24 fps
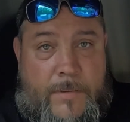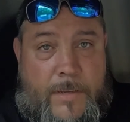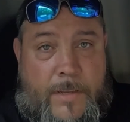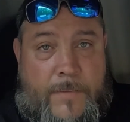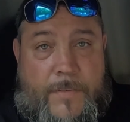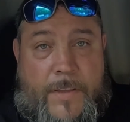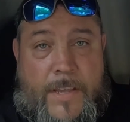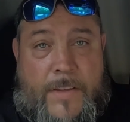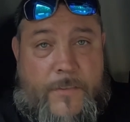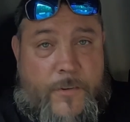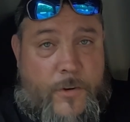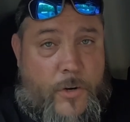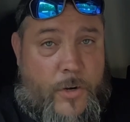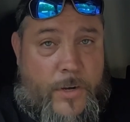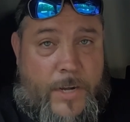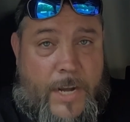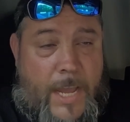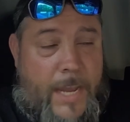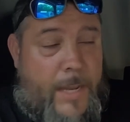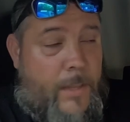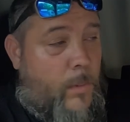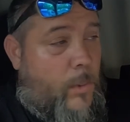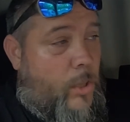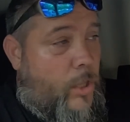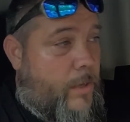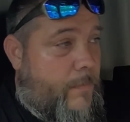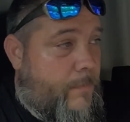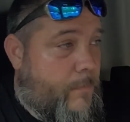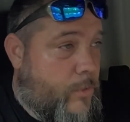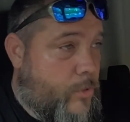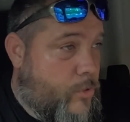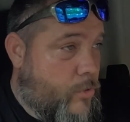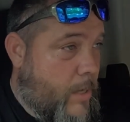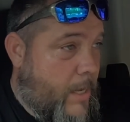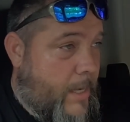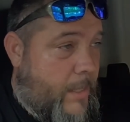If you're at night looking
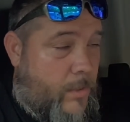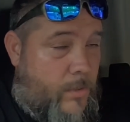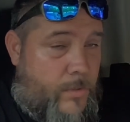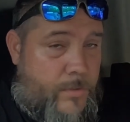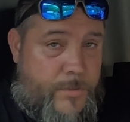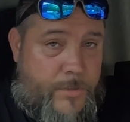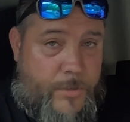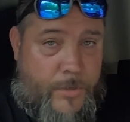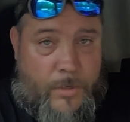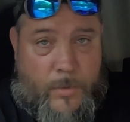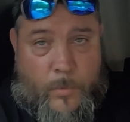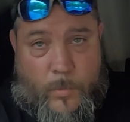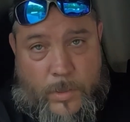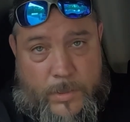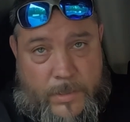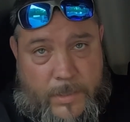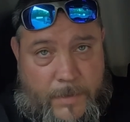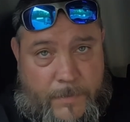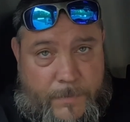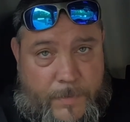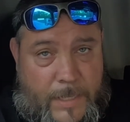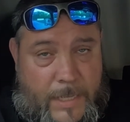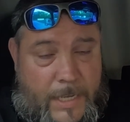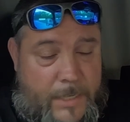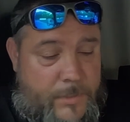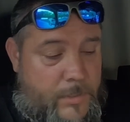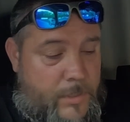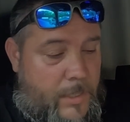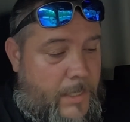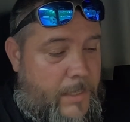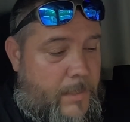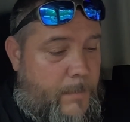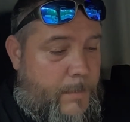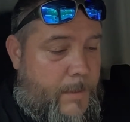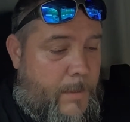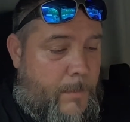for trailers, you're going to want that
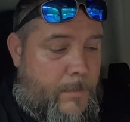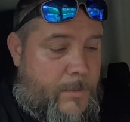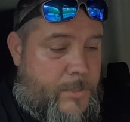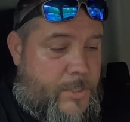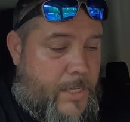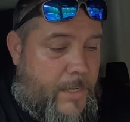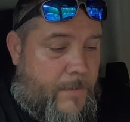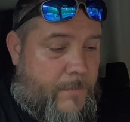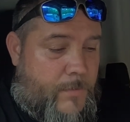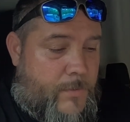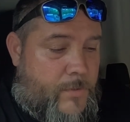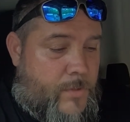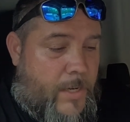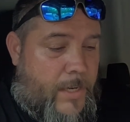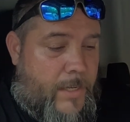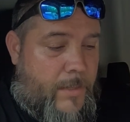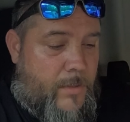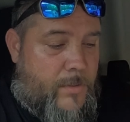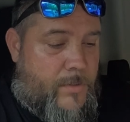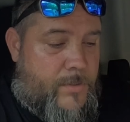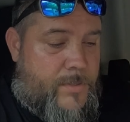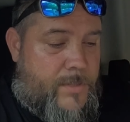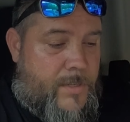flashlight to be able to check for trailers.